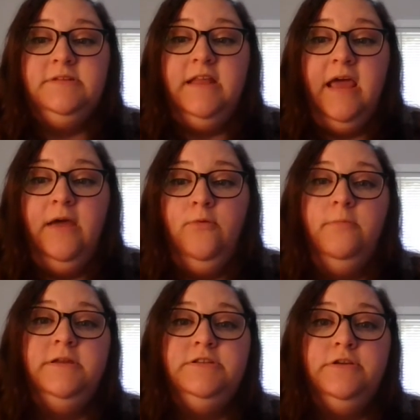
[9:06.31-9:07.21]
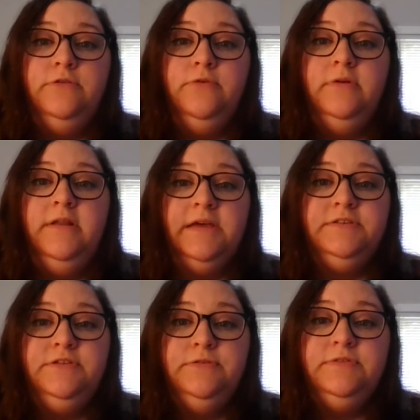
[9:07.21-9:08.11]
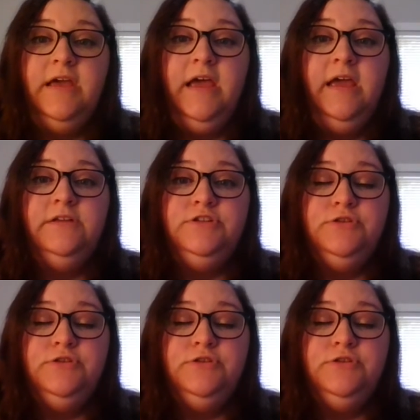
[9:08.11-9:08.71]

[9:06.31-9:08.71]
today will be due next Tuesday,